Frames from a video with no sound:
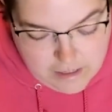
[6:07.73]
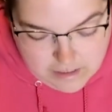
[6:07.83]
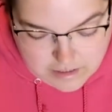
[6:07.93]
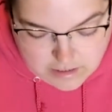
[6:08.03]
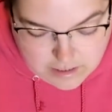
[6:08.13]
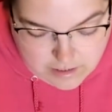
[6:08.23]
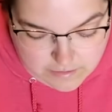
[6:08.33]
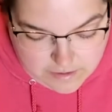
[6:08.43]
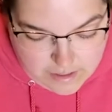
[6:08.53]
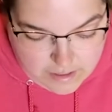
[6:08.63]

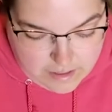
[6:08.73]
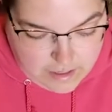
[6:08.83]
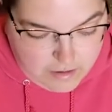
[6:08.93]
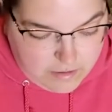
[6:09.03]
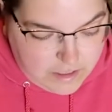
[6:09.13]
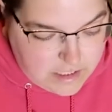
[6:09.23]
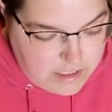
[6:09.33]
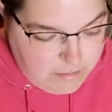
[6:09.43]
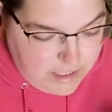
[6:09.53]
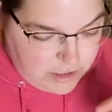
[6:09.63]
So, in order
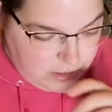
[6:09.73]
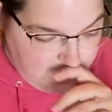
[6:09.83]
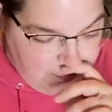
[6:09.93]
to make sure